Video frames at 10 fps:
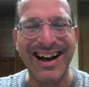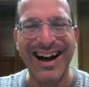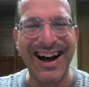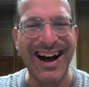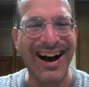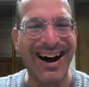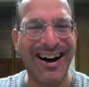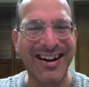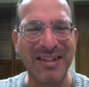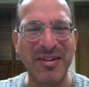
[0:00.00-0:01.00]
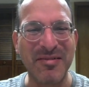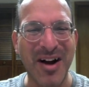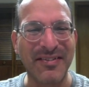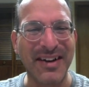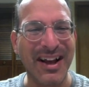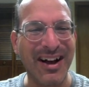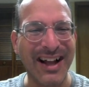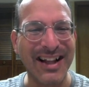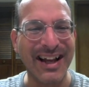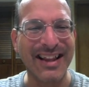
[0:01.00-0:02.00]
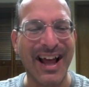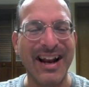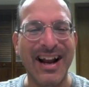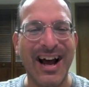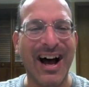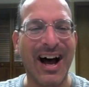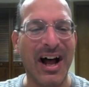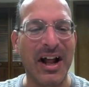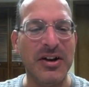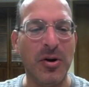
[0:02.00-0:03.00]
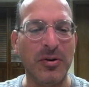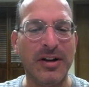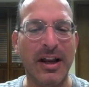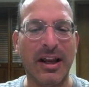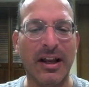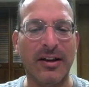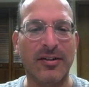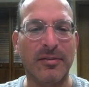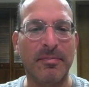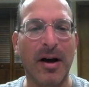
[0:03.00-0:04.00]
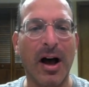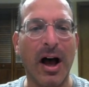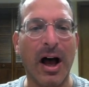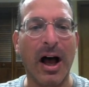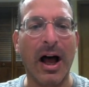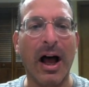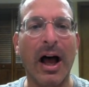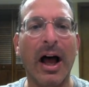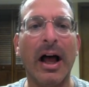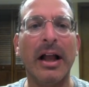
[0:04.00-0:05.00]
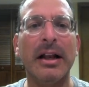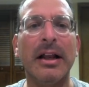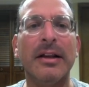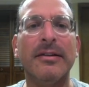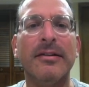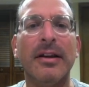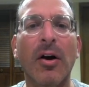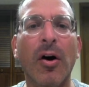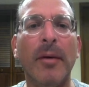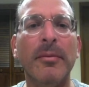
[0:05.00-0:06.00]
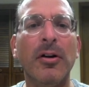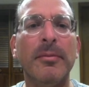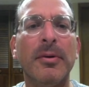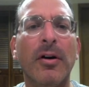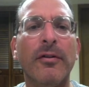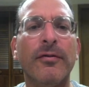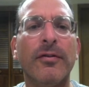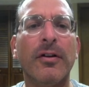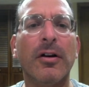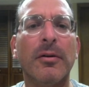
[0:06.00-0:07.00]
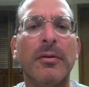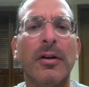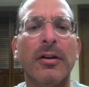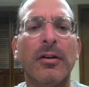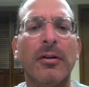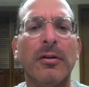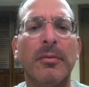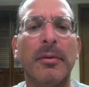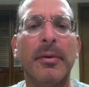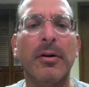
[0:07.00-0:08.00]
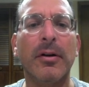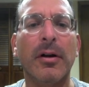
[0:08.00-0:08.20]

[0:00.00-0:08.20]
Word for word: Oh, good one, Rafael. I like that. Uh, note taking spot. Let's see. Oh, I'm a little bit off there. That's a little bit better.